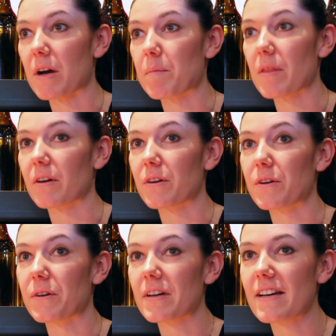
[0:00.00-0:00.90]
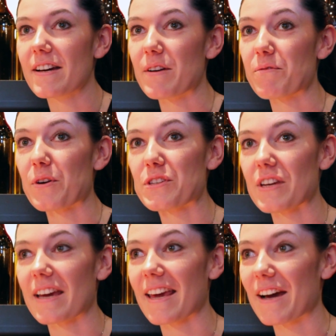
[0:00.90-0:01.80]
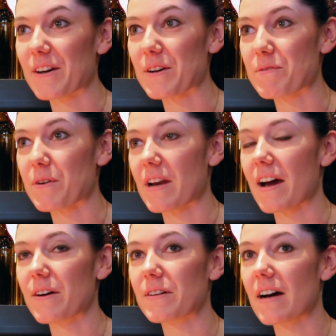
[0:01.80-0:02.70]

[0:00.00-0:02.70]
grandmother, who unfortunately I can't cook for now.